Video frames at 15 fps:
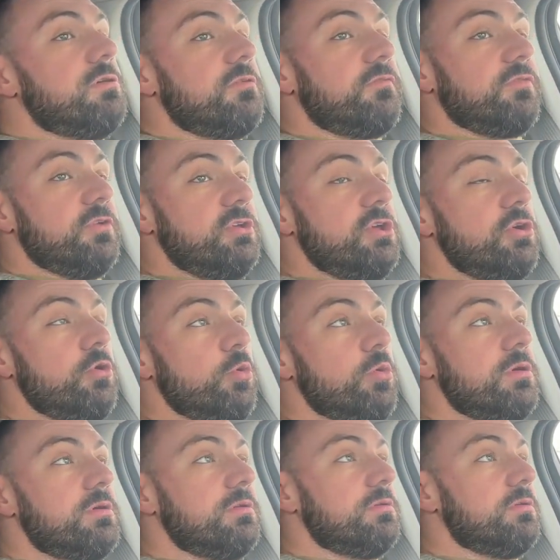for you,
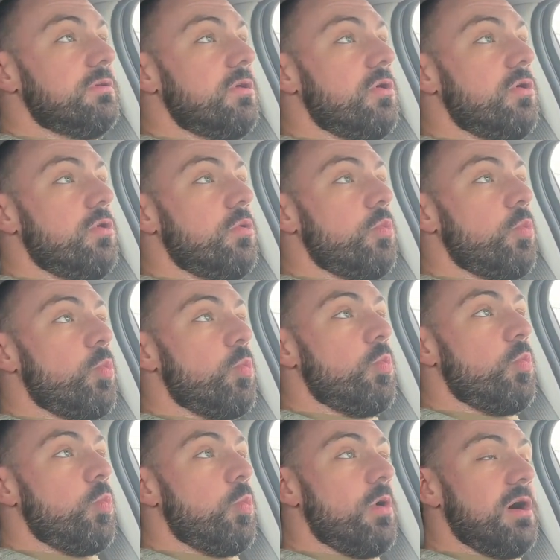
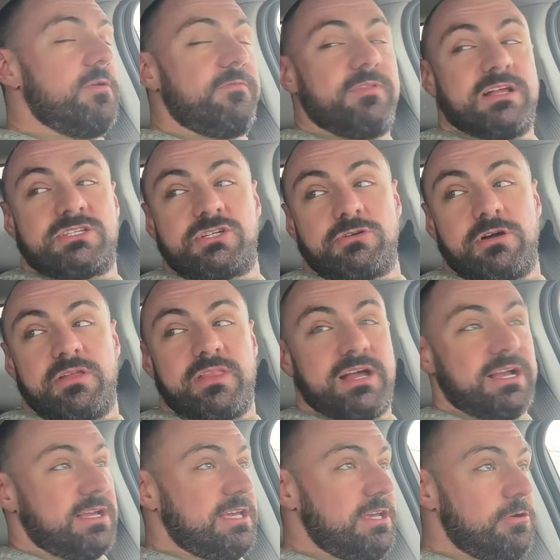unless you're on like
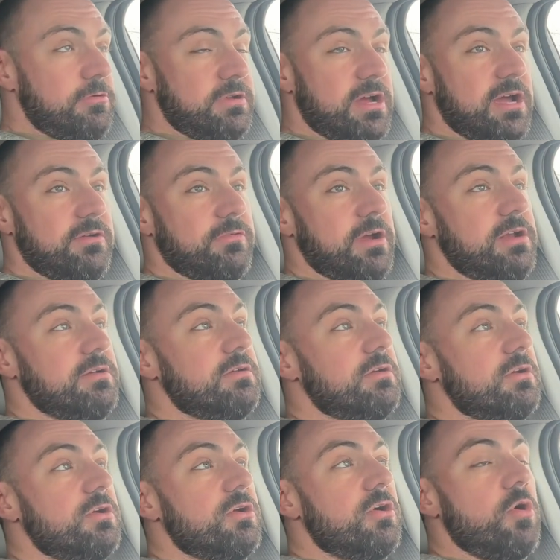a keto diet, right?
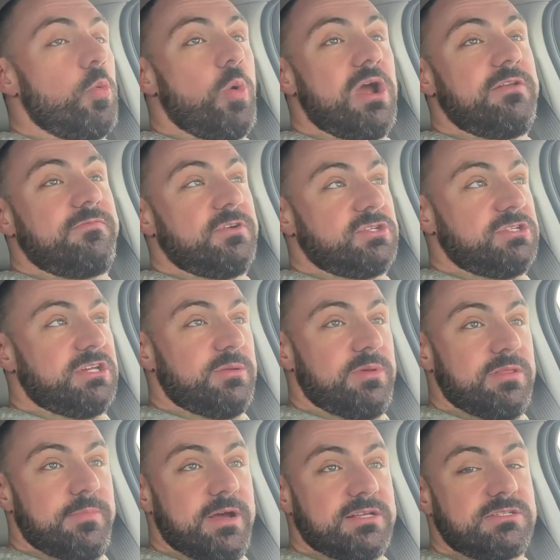White fish is going to be
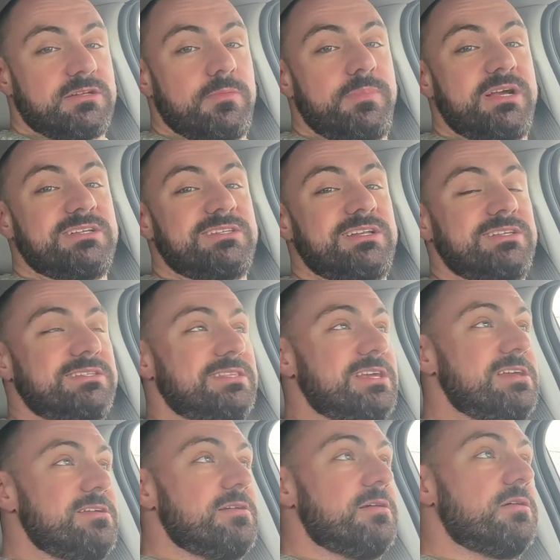the best because it is
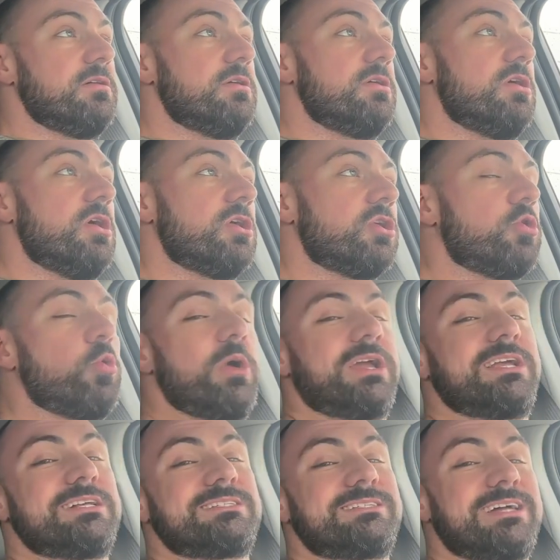the
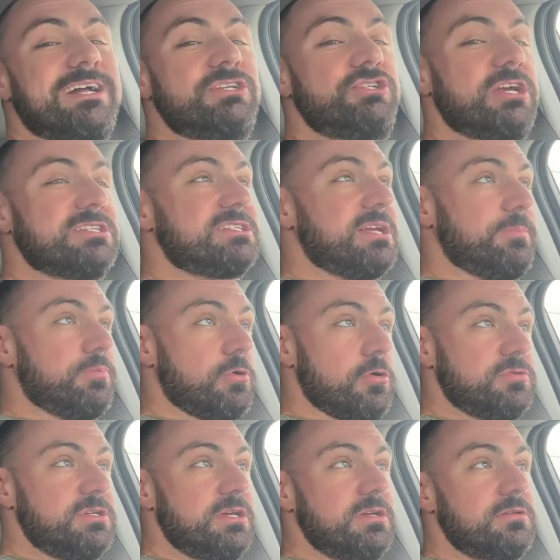quickest digesting
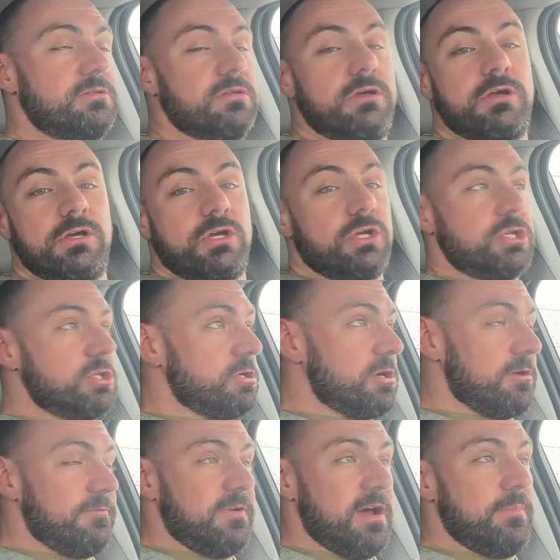protein you're
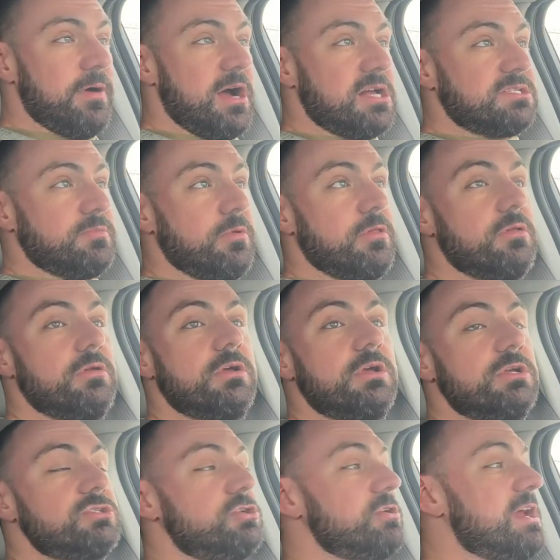going to find possible.
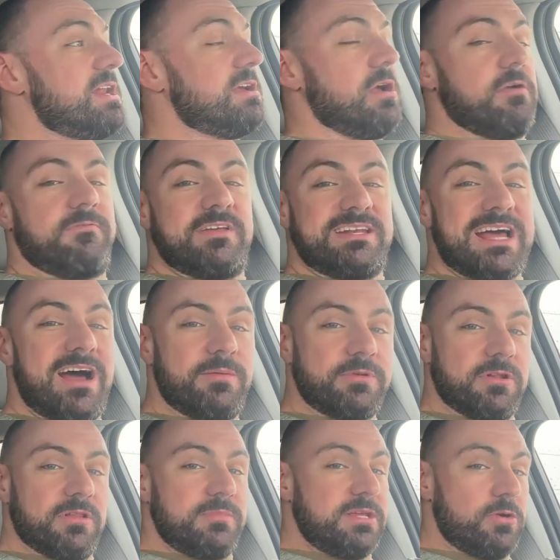So you're getting a
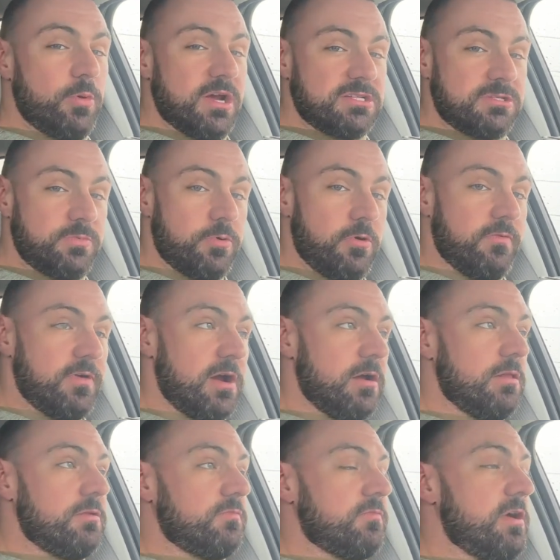phenomenal amino acid
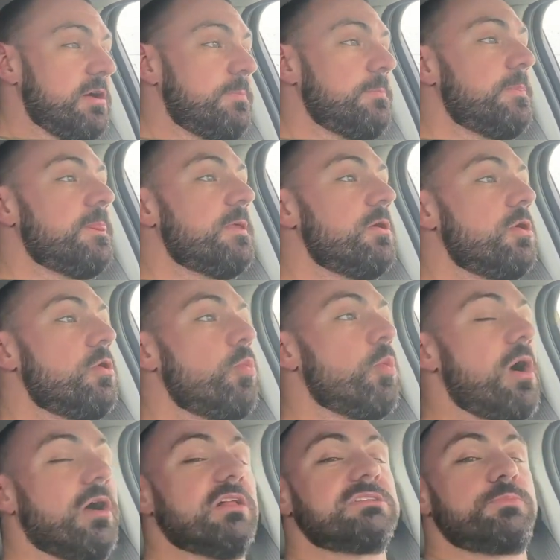profile, right?
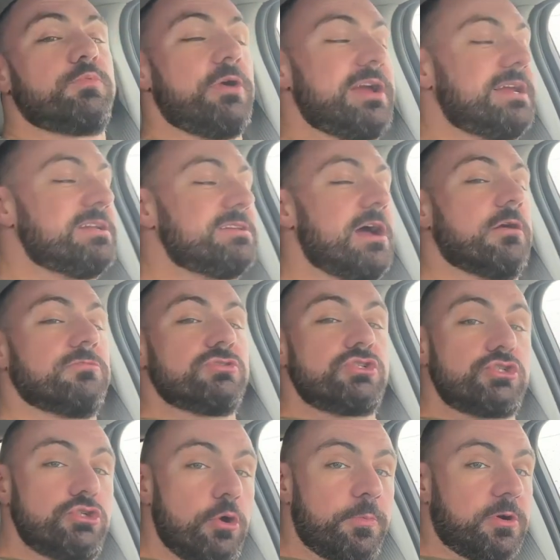While it's breaking down
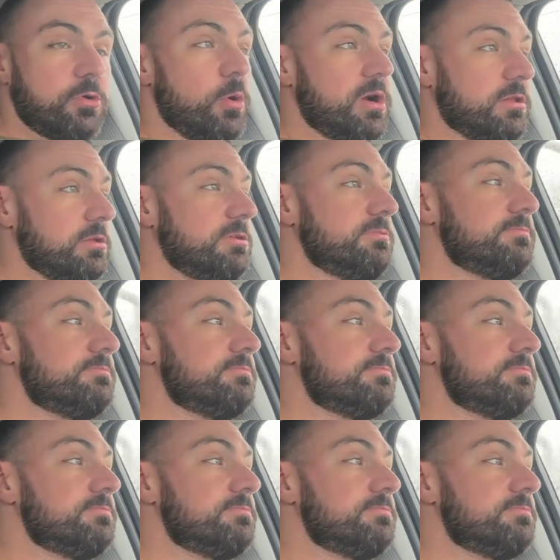super quickly